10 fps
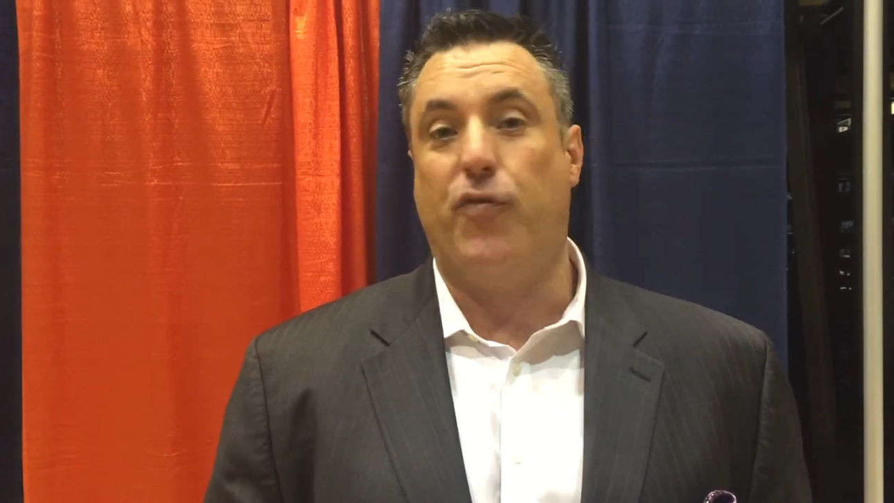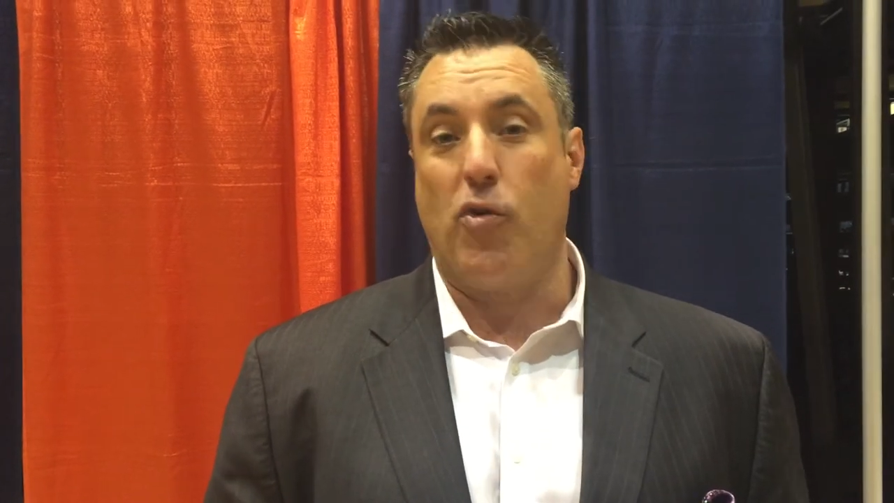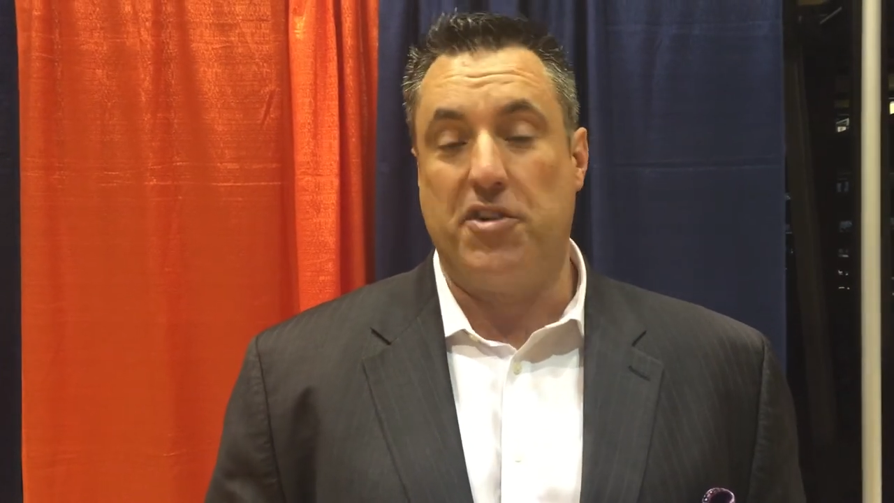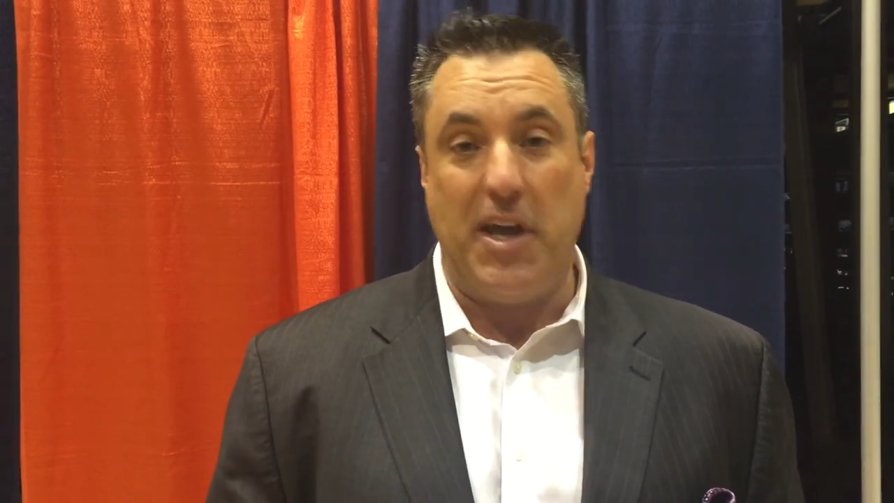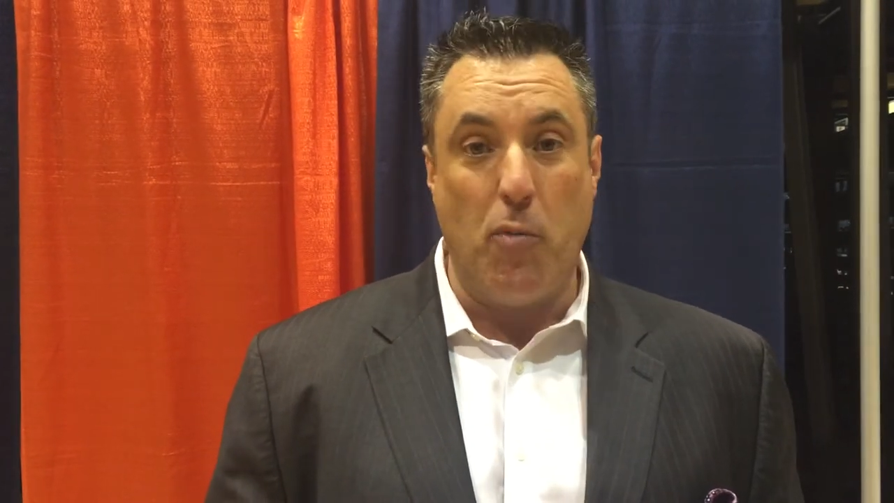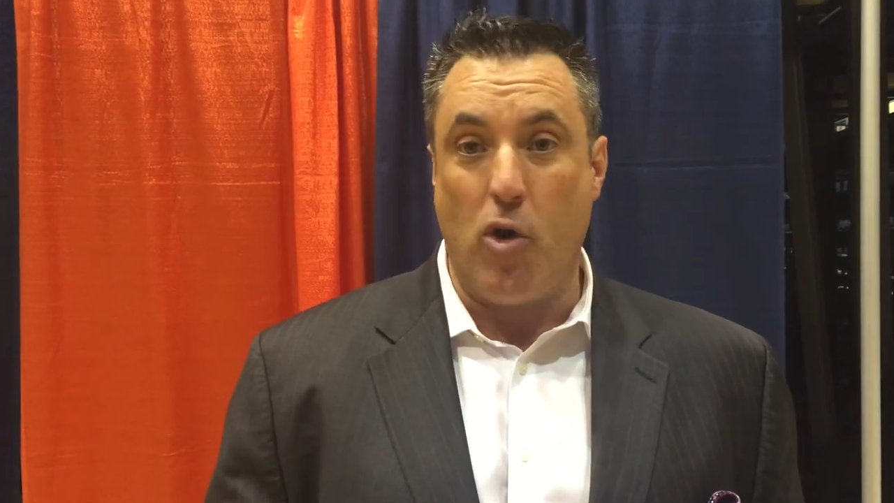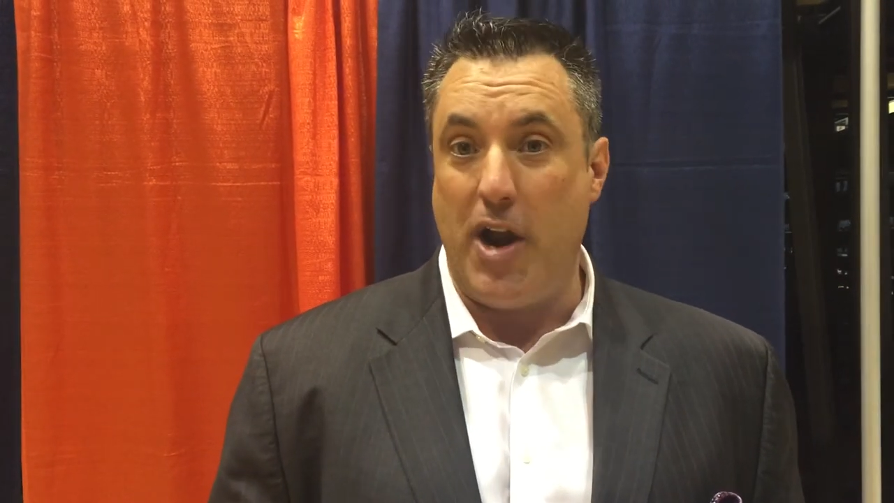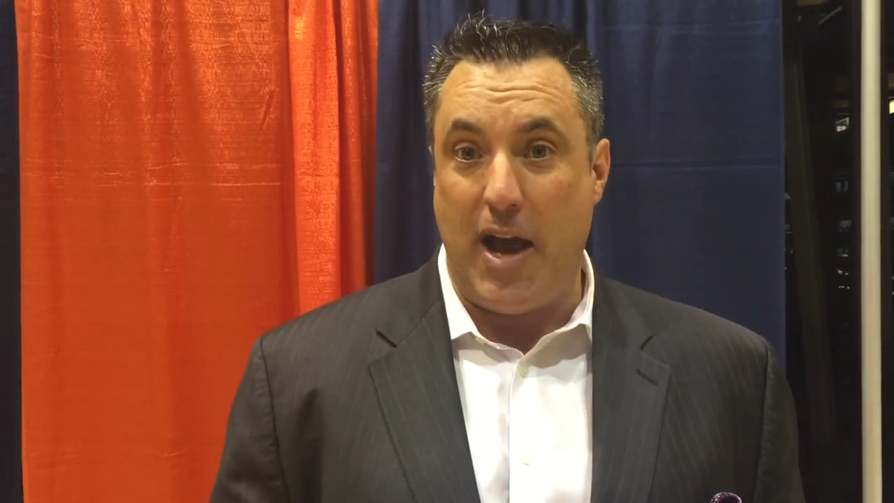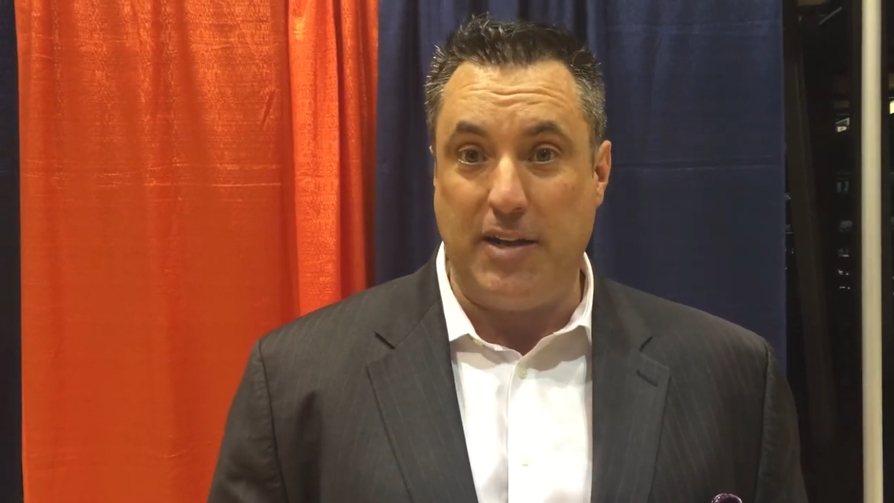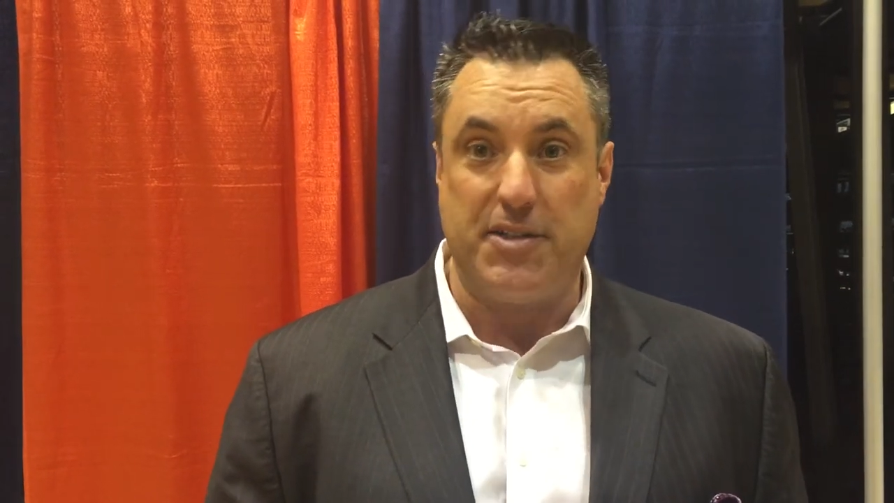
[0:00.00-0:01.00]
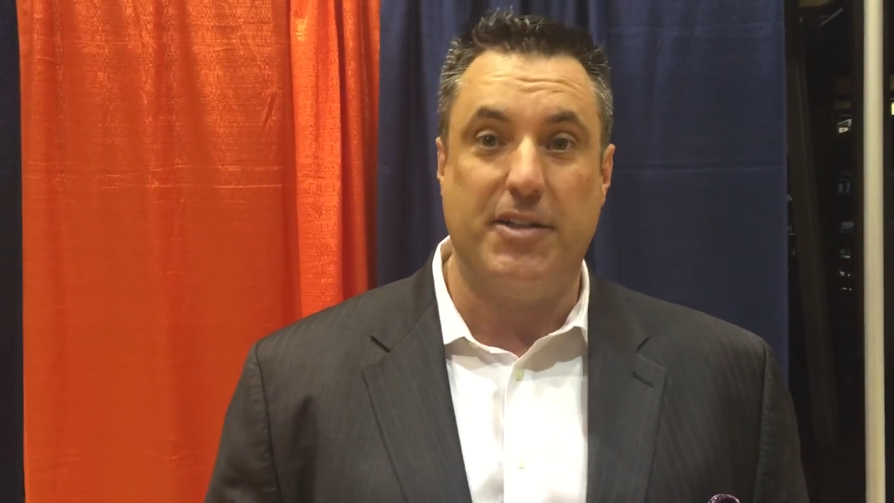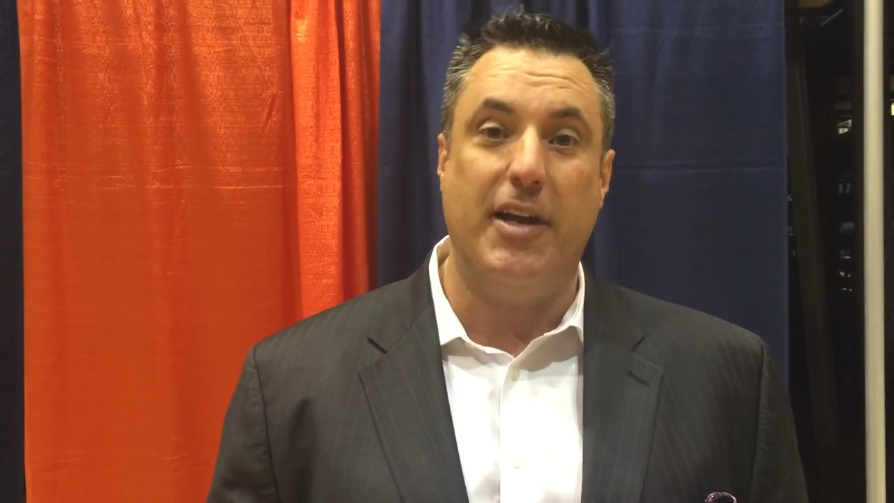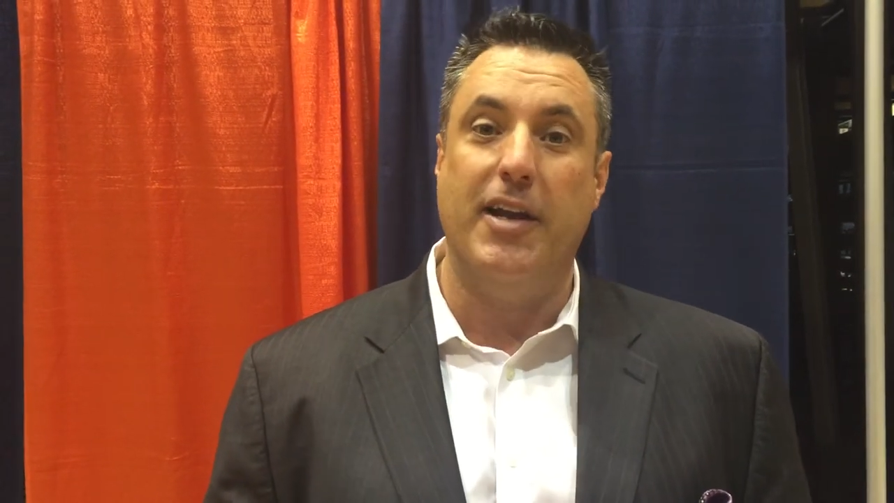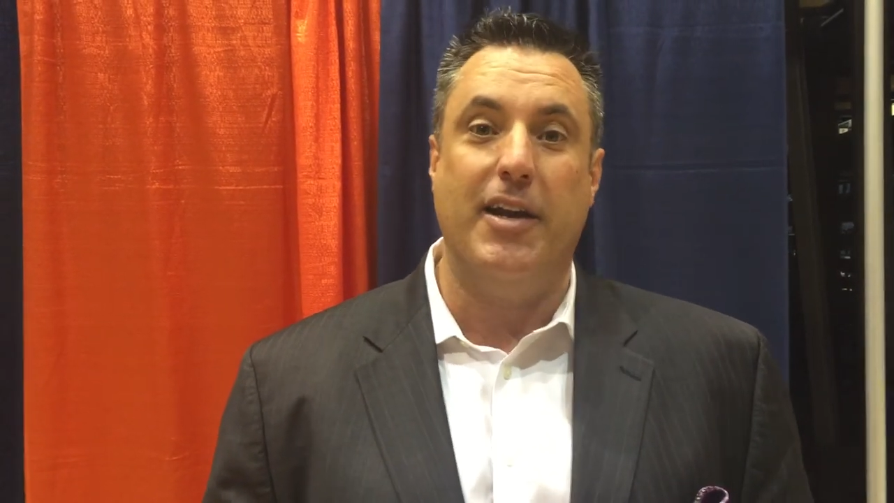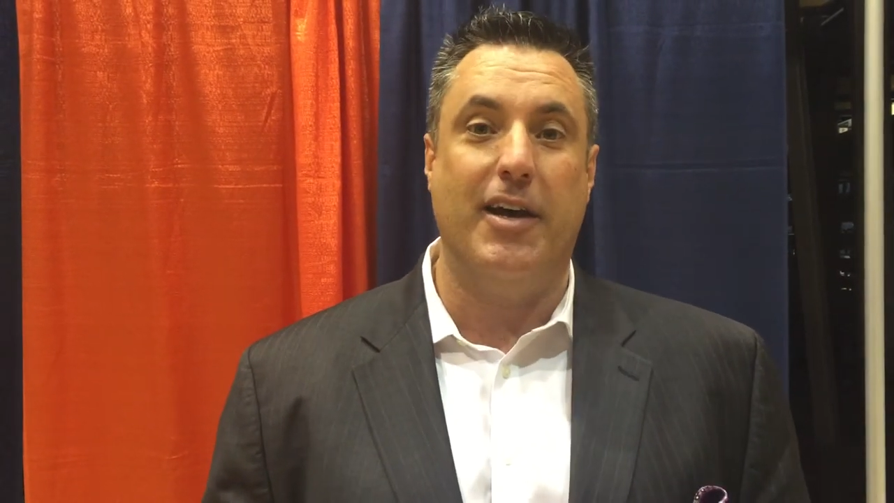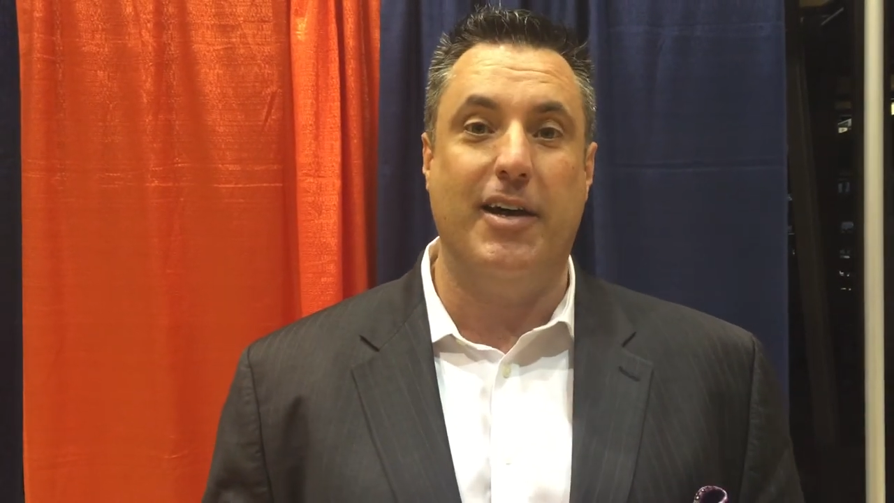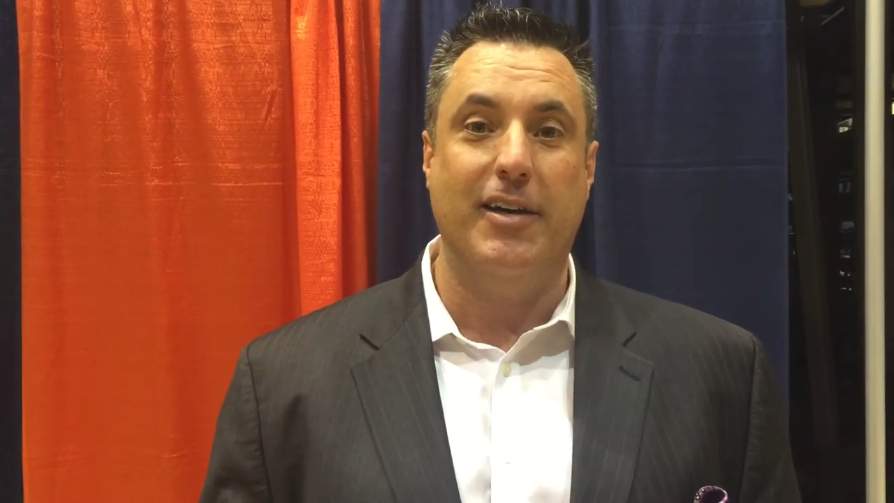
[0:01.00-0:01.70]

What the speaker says: 14 more nights, and